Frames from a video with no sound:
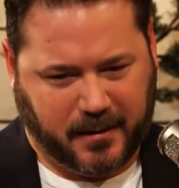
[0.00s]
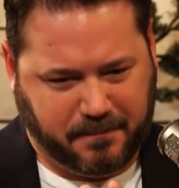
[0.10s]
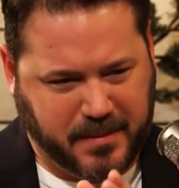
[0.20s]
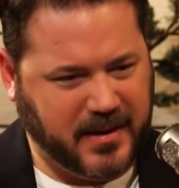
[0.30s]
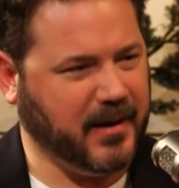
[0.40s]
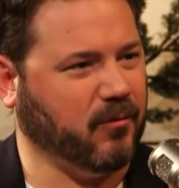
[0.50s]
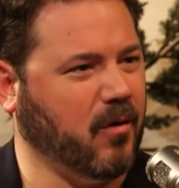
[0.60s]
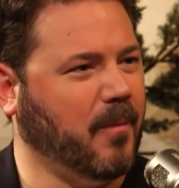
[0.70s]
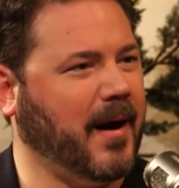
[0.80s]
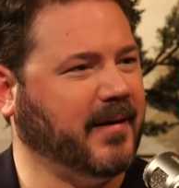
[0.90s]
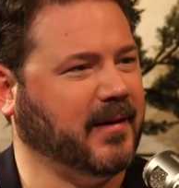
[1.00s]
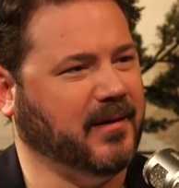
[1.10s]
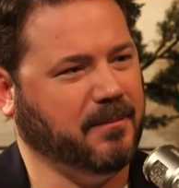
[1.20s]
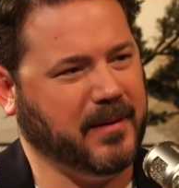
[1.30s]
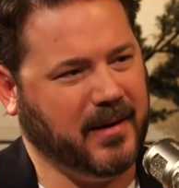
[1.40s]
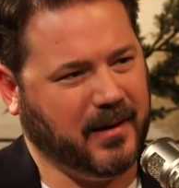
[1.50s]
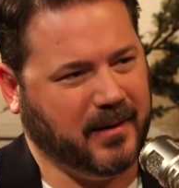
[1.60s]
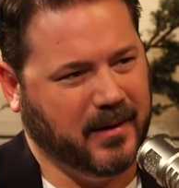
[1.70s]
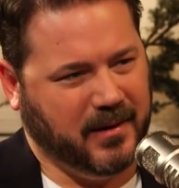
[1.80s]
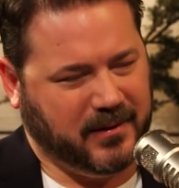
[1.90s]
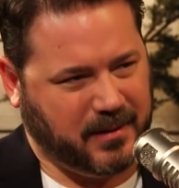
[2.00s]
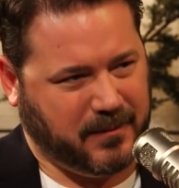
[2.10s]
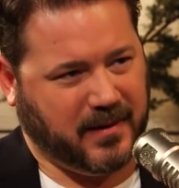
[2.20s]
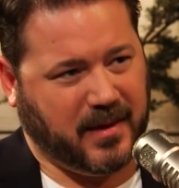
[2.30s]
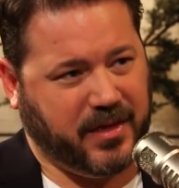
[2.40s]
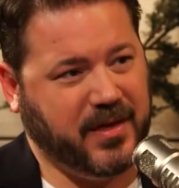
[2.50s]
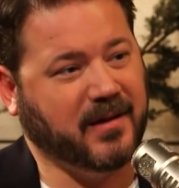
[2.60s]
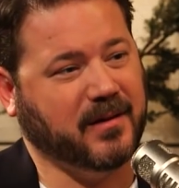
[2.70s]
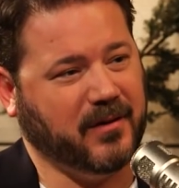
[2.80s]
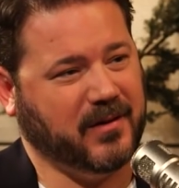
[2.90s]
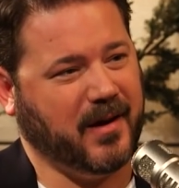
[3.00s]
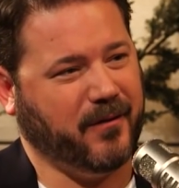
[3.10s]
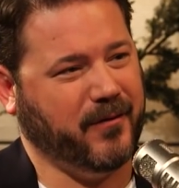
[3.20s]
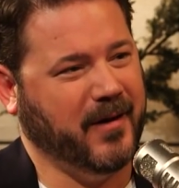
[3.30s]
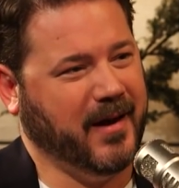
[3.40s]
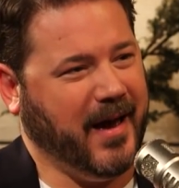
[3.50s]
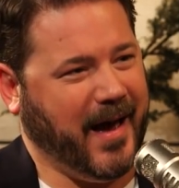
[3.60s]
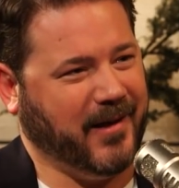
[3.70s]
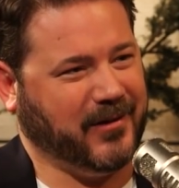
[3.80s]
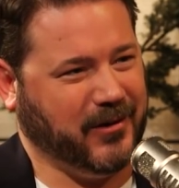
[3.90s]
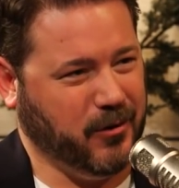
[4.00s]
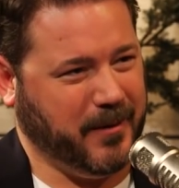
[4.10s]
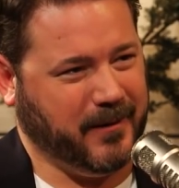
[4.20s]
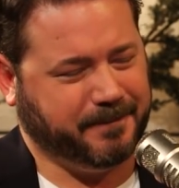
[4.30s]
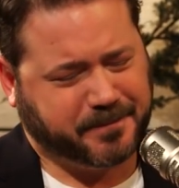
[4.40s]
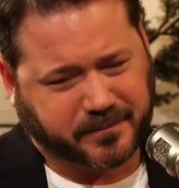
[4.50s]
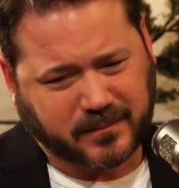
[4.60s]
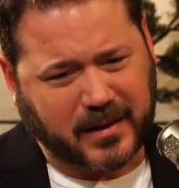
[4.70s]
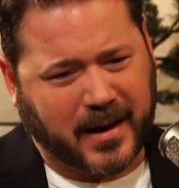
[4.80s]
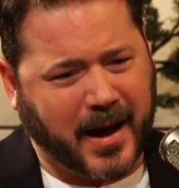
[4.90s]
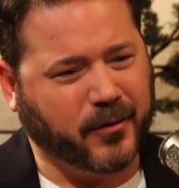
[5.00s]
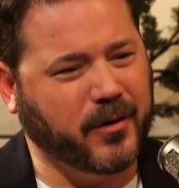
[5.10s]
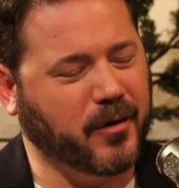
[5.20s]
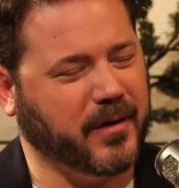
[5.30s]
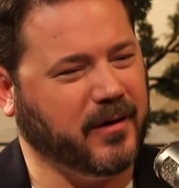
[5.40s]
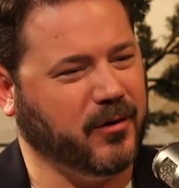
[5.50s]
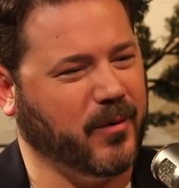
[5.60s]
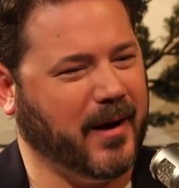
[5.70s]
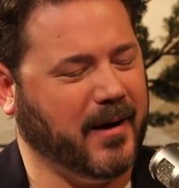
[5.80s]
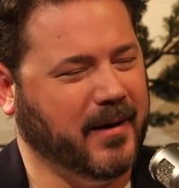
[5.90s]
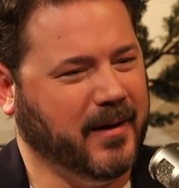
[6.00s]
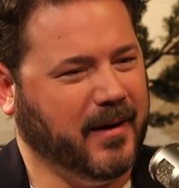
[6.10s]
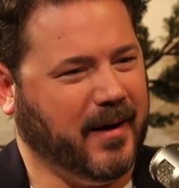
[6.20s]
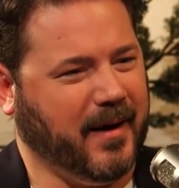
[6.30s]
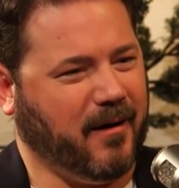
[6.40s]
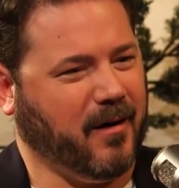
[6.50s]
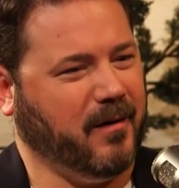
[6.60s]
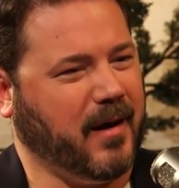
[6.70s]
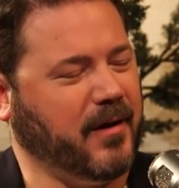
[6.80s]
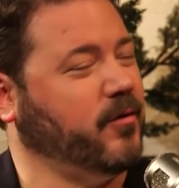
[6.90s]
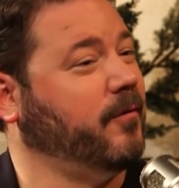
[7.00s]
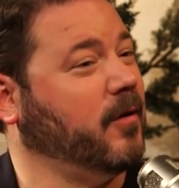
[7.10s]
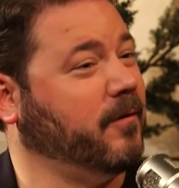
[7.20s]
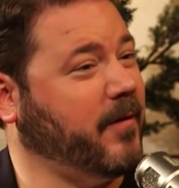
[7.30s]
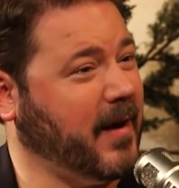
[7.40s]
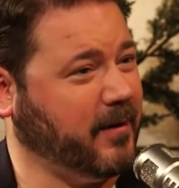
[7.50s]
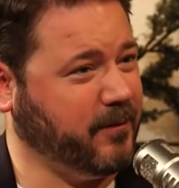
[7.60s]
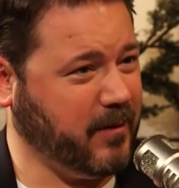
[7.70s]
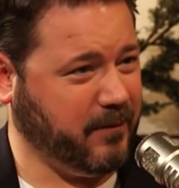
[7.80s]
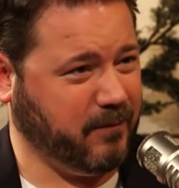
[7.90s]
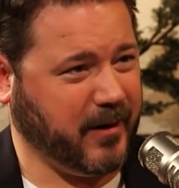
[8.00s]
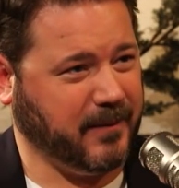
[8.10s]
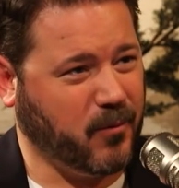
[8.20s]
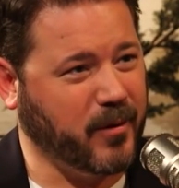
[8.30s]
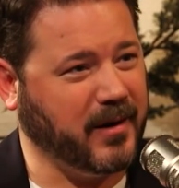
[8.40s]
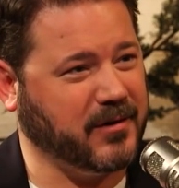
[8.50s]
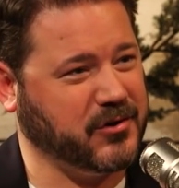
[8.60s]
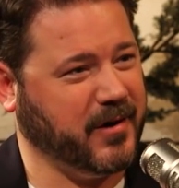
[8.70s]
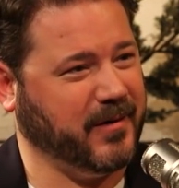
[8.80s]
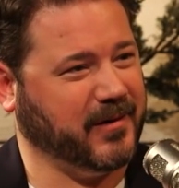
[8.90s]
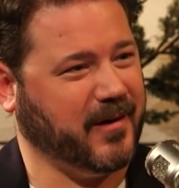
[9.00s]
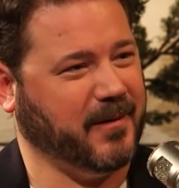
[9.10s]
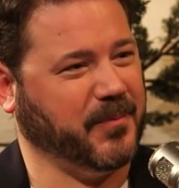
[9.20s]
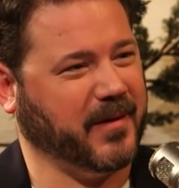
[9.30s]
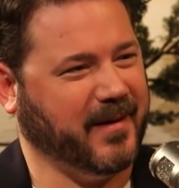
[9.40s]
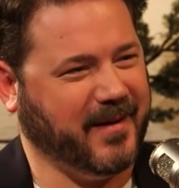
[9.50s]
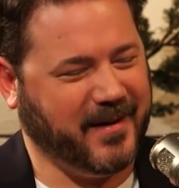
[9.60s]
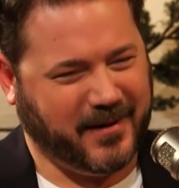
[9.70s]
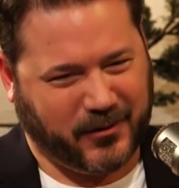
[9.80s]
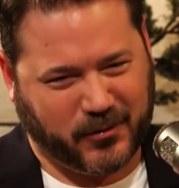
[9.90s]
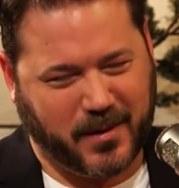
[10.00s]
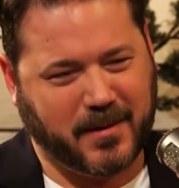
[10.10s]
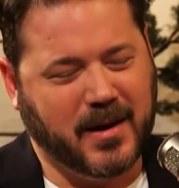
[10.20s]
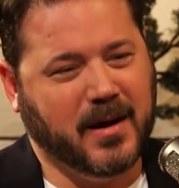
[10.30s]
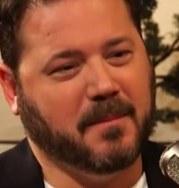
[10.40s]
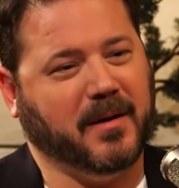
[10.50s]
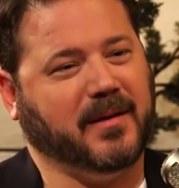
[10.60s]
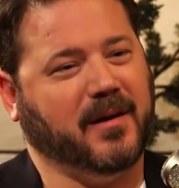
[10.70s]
being a robot into being something that thinks of itself as human. I don't know that you I don't know if you're a fan of Rick and Morty, the show that's on Adult Swim, but